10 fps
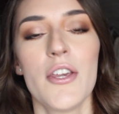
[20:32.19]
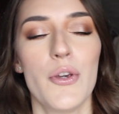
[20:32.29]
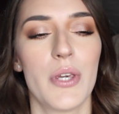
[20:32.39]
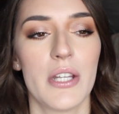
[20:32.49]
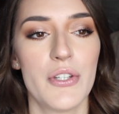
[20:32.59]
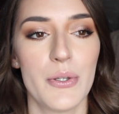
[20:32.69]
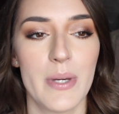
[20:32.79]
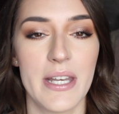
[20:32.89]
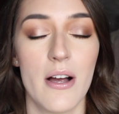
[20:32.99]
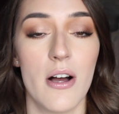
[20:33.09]
you can
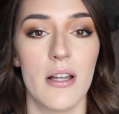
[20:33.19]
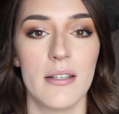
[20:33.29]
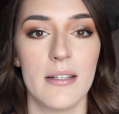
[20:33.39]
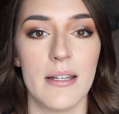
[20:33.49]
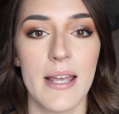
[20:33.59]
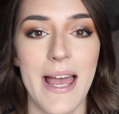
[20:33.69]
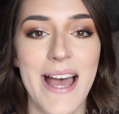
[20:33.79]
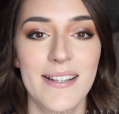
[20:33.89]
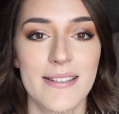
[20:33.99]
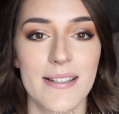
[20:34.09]
do it on
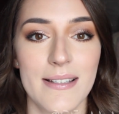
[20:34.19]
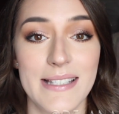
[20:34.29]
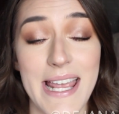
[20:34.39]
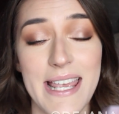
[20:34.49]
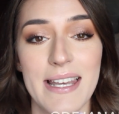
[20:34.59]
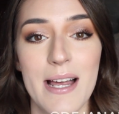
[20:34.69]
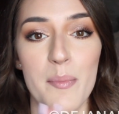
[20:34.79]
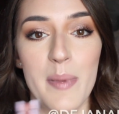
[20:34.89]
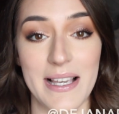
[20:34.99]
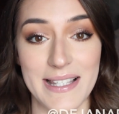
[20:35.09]

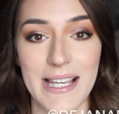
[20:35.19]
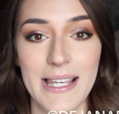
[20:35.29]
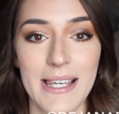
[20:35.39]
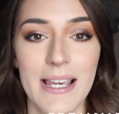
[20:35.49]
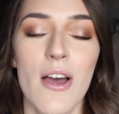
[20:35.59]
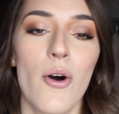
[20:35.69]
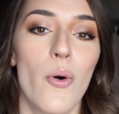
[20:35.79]
@Dejana Pasic